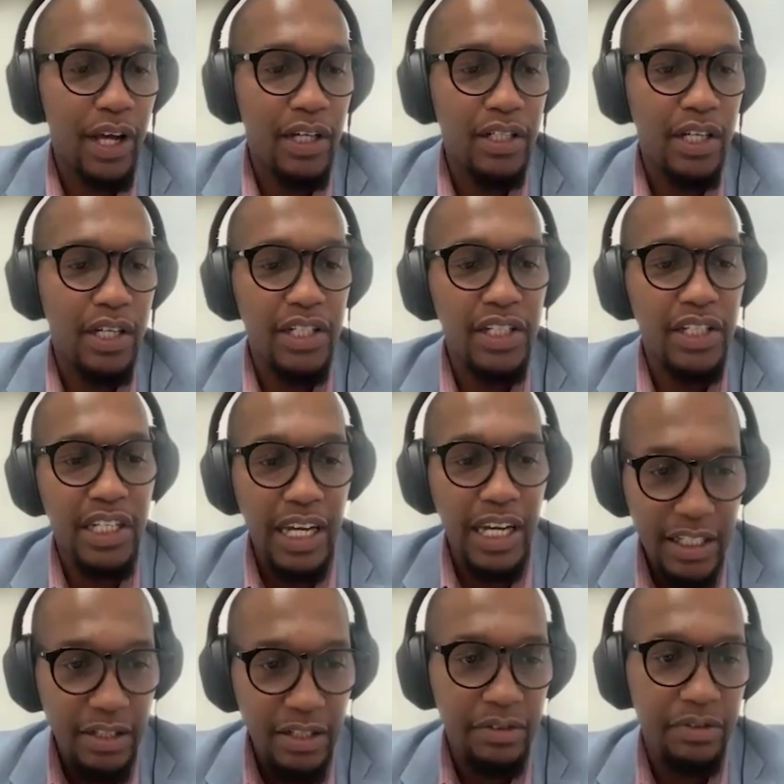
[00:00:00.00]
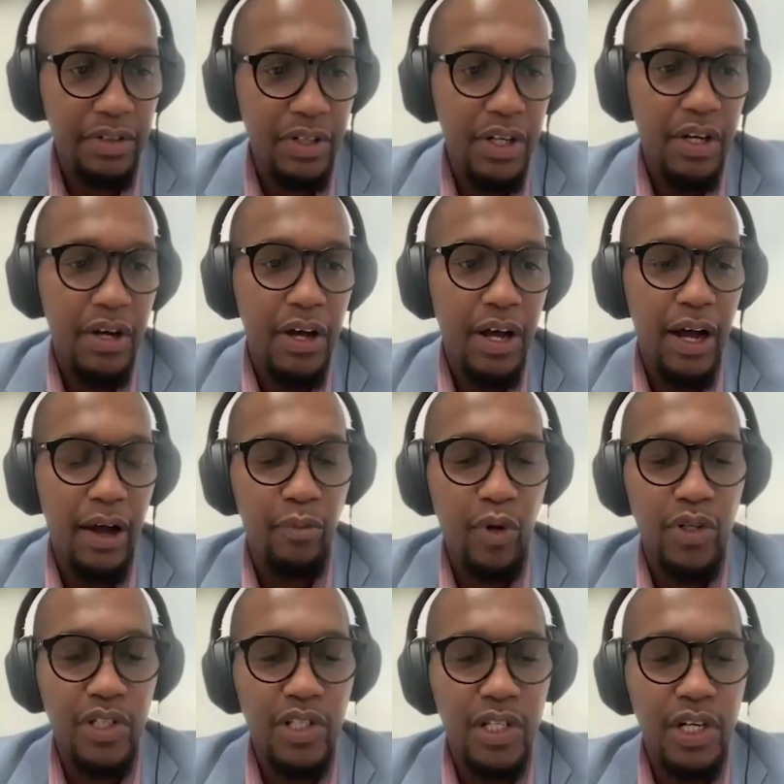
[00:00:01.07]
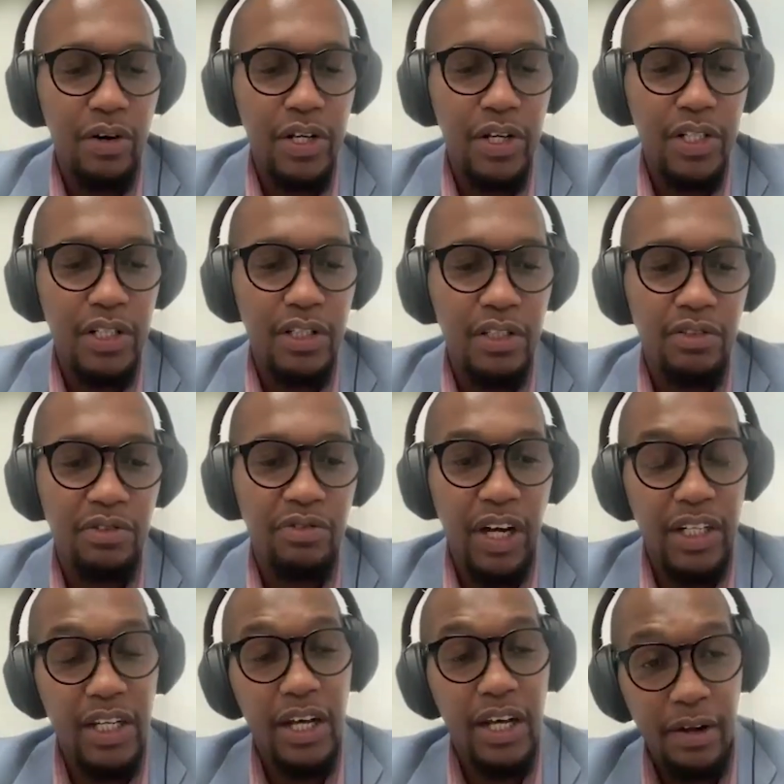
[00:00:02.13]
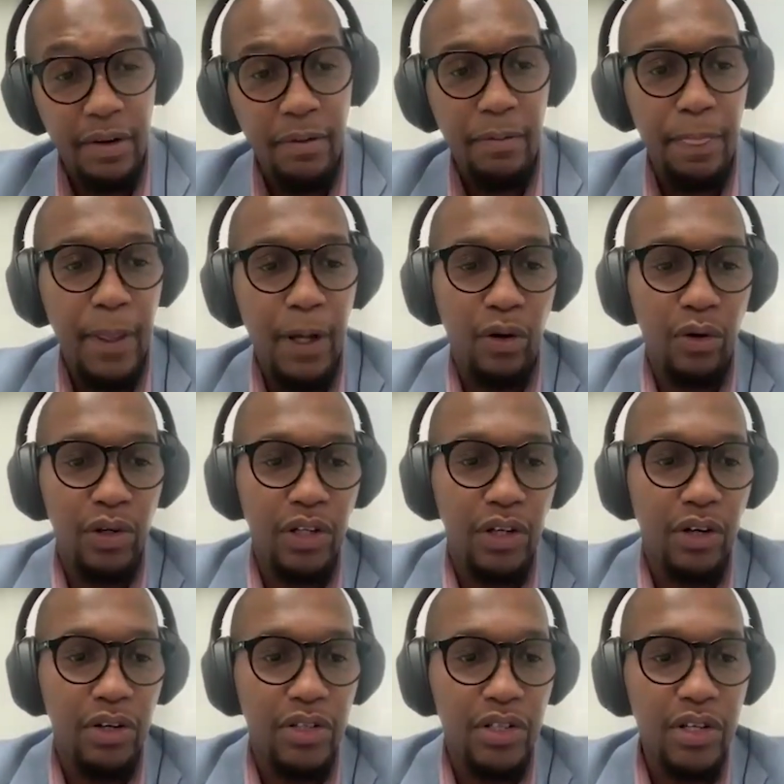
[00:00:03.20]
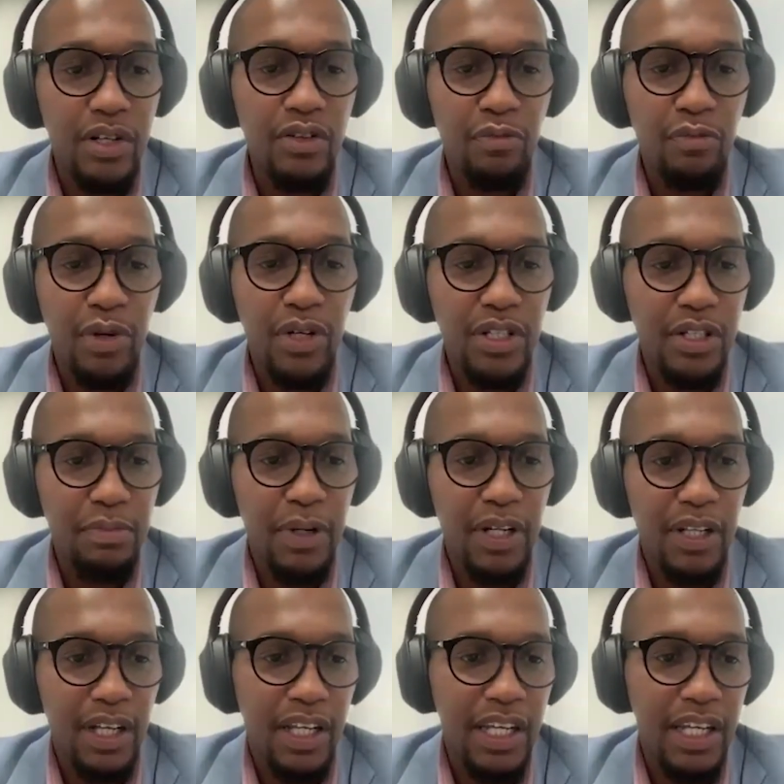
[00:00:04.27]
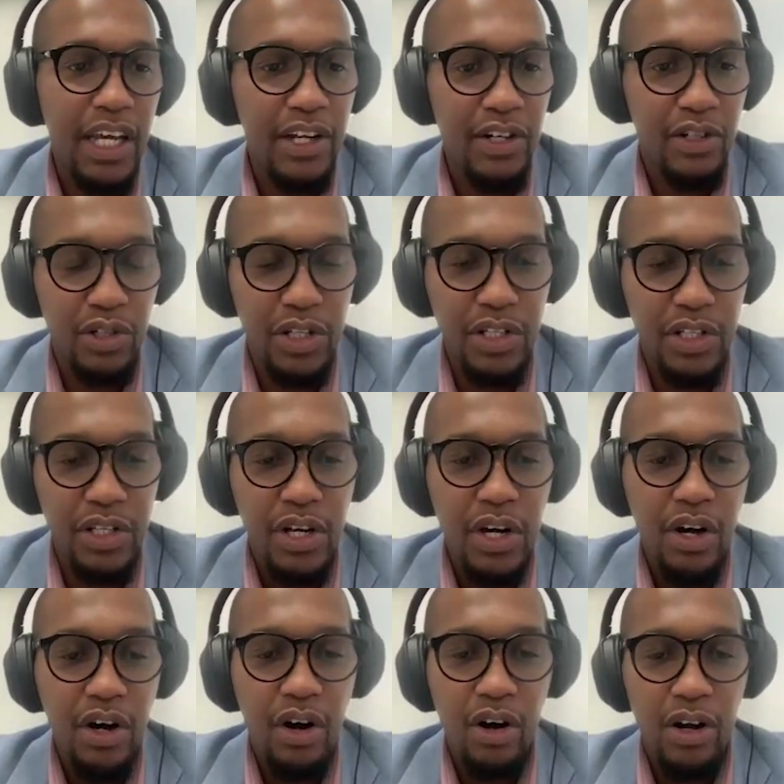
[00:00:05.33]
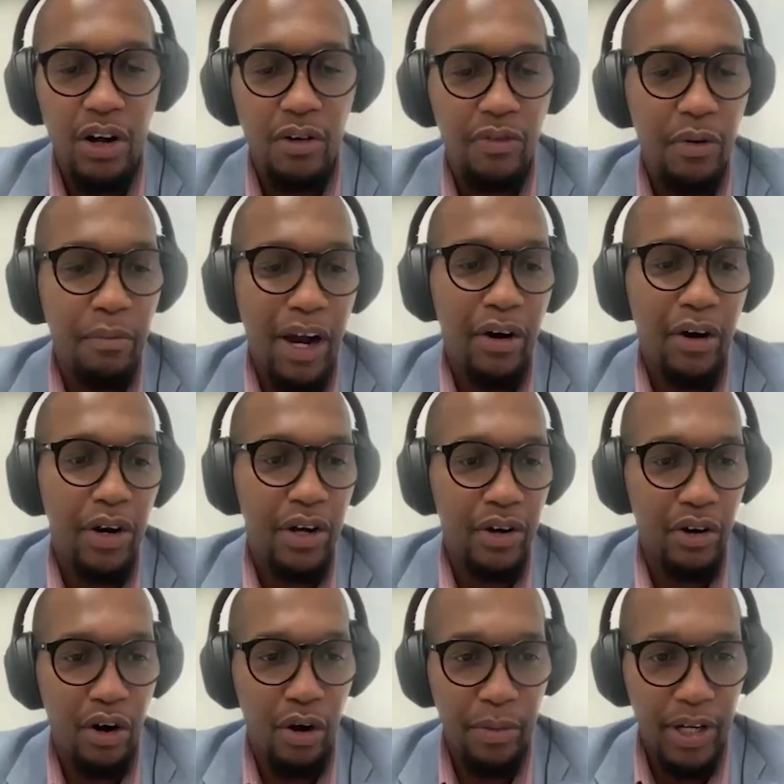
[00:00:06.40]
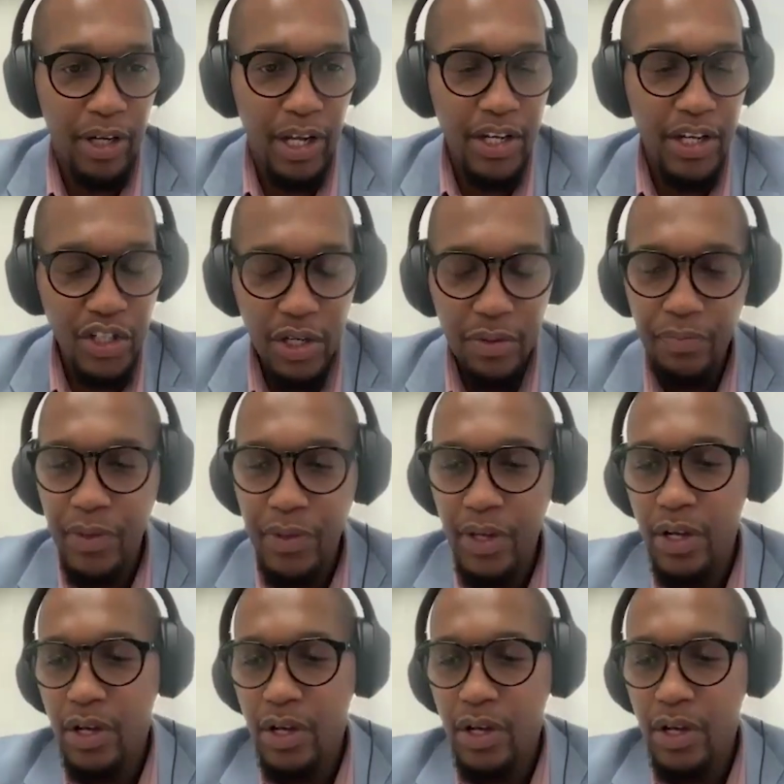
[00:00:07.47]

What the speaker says: that legislative considerations factor in not only the concerns of business, but the key interests of a macroeconomic nature.